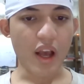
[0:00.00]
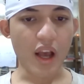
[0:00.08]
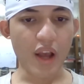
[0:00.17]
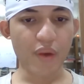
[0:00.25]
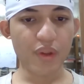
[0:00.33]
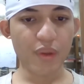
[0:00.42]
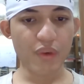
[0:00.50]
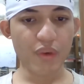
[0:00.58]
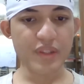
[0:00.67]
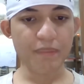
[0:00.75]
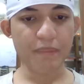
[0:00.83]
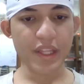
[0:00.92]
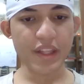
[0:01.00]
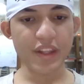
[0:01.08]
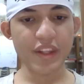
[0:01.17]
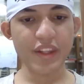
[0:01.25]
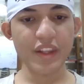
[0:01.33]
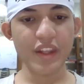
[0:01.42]
I only watched a bit
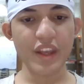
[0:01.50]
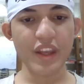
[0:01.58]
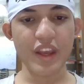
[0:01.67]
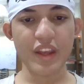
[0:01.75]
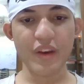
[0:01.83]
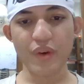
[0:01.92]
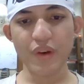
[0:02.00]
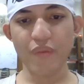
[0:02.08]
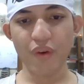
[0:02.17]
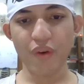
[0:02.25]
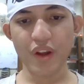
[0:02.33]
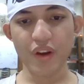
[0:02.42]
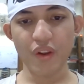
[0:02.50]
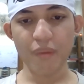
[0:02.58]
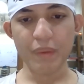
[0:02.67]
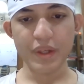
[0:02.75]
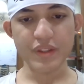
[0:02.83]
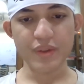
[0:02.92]
and already forgot all
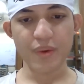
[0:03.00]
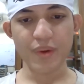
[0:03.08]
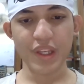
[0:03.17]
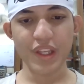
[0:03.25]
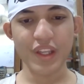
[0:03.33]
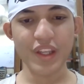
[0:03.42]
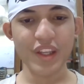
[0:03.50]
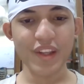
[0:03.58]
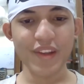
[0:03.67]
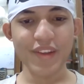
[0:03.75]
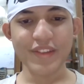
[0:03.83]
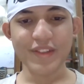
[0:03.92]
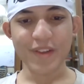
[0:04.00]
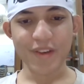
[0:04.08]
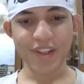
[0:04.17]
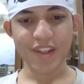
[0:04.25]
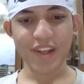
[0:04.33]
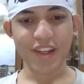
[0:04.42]
about the story.
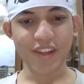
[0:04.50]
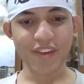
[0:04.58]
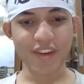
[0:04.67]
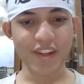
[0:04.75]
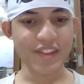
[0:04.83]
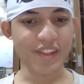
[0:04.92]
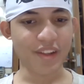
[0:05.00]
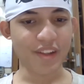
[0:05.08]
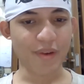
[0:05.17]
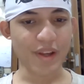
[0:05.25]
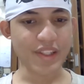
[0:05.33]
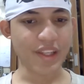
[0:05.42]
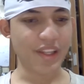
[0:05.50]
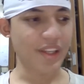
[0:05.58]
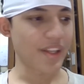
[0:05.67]
Sorry, I cannot answer that question.